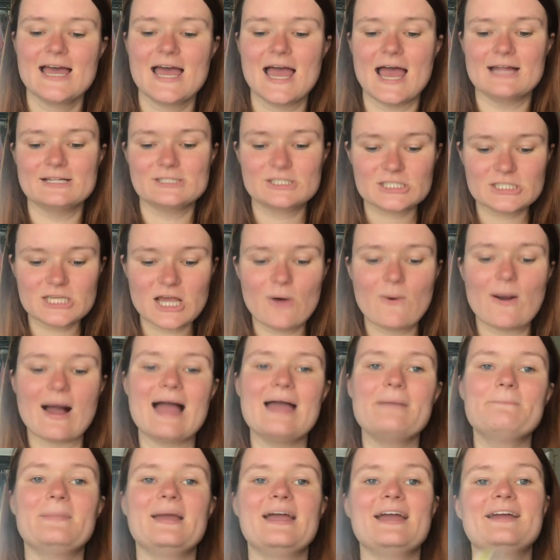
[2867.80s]
And so
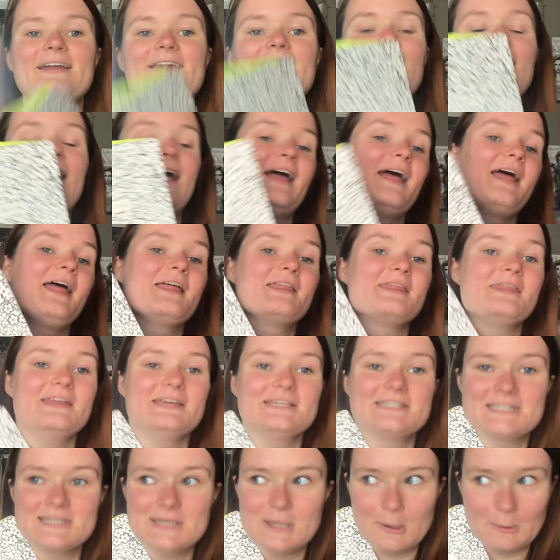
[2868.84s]
I made
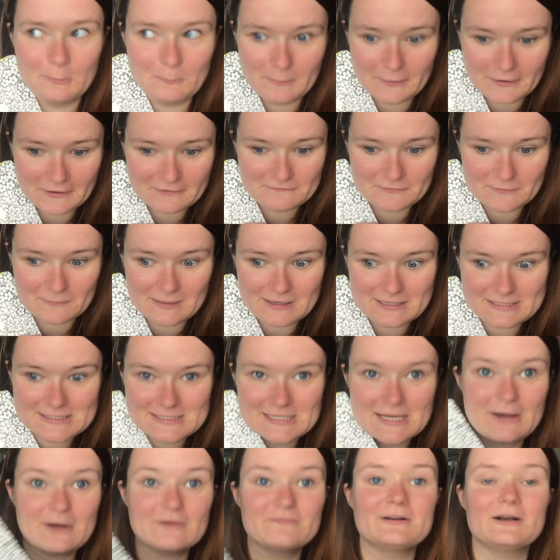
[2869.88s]
this notebook for
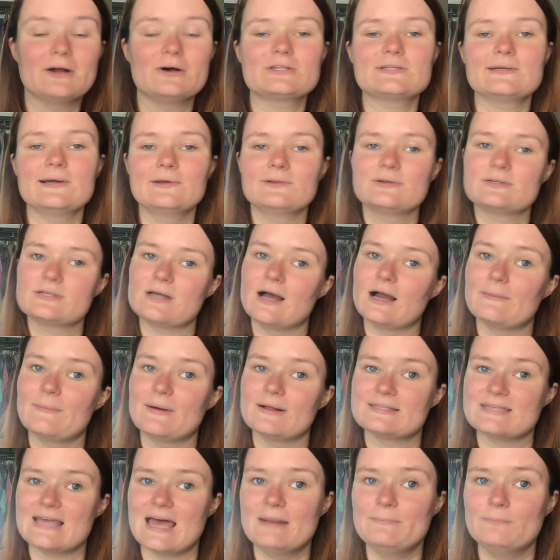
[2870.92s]
myself. And also I only talk
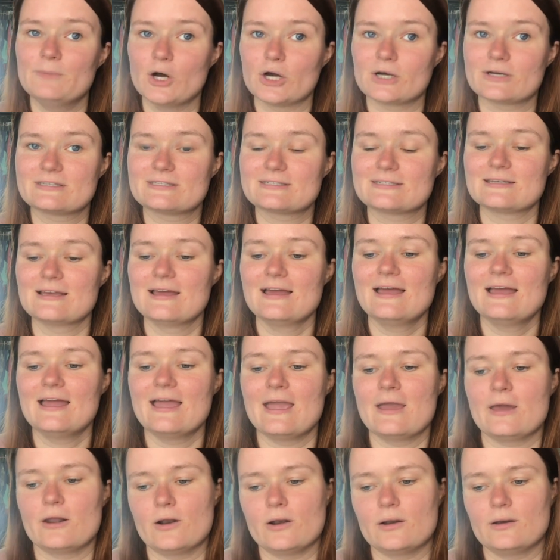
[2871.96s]
about 10 books
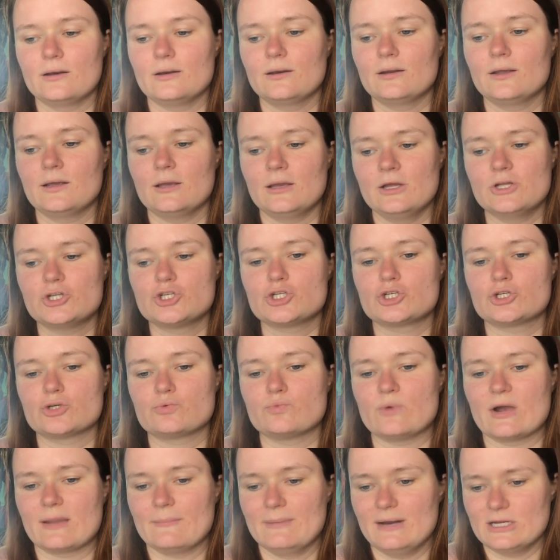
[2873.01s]
in each
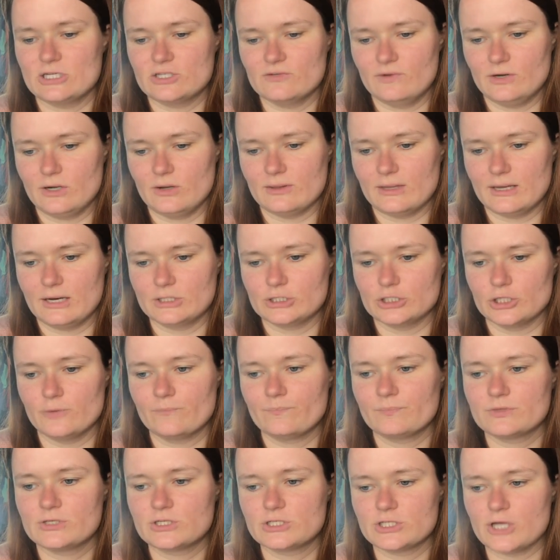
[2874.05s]
recommendation video that I do.
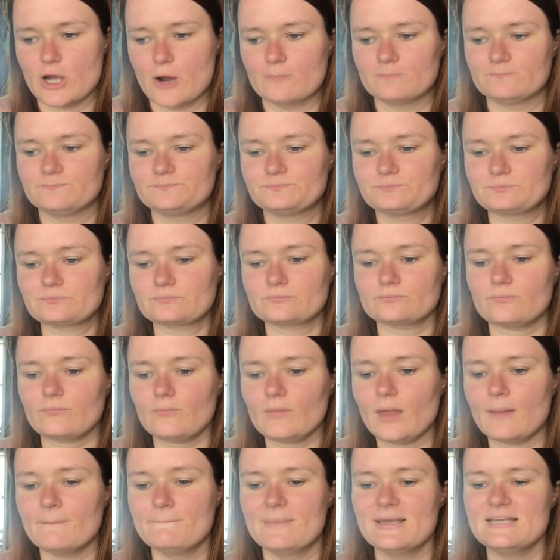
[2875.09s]
So
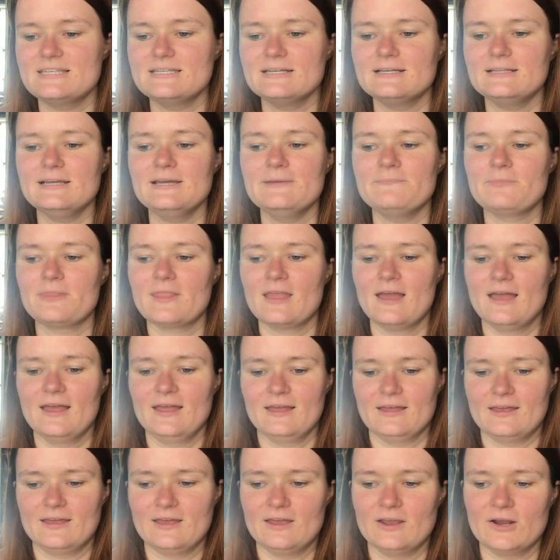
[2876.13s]
basically,
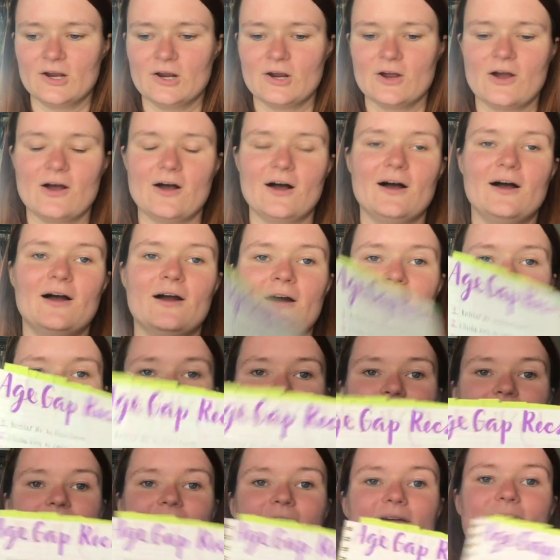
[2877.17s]
here are
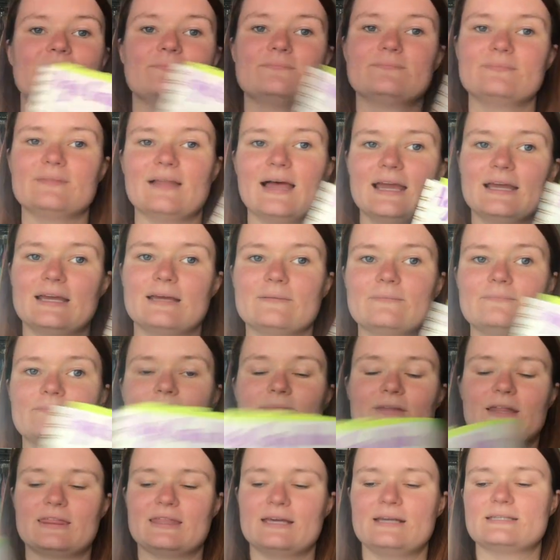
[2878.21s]
like
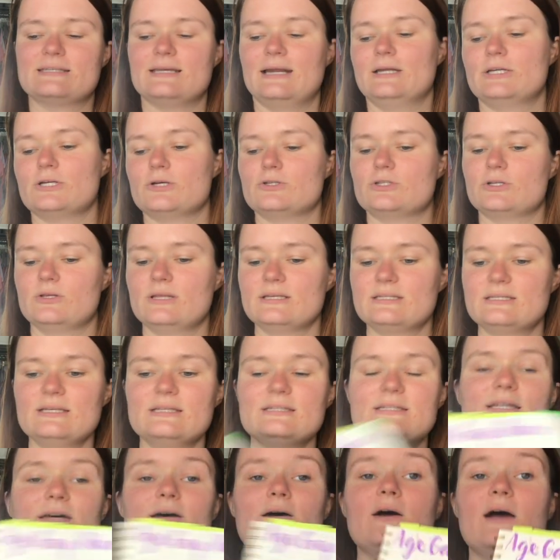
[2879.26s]
the things that I do. So this
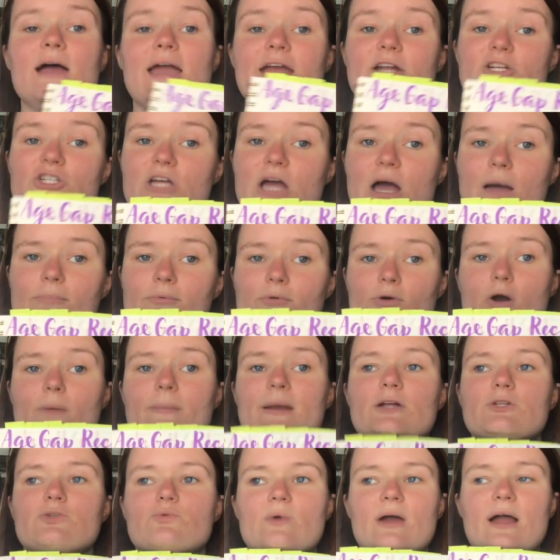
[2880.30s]
is the age gap
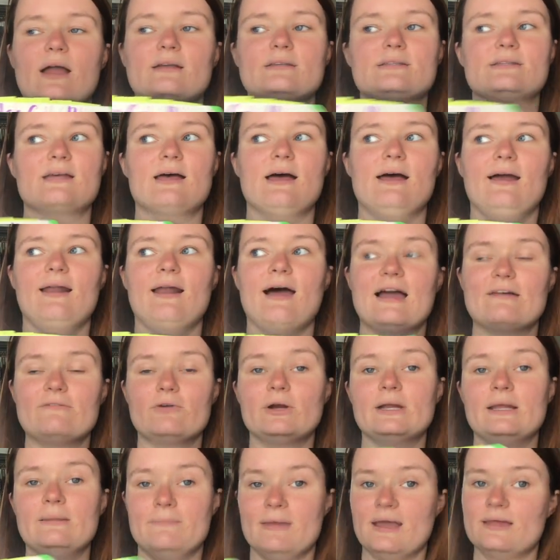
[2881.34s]
romance racks that I've
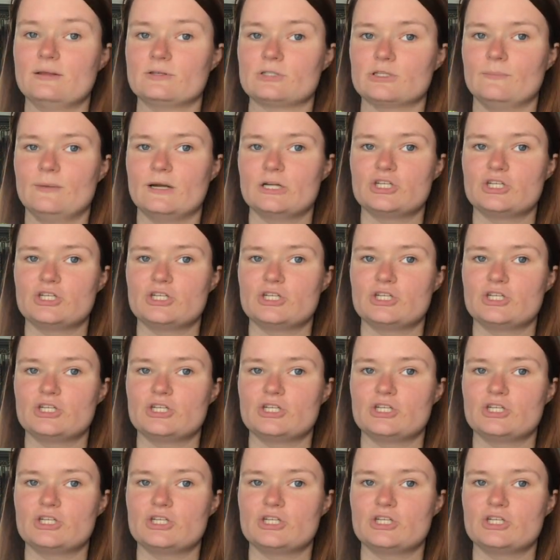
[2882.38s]
already made It's on my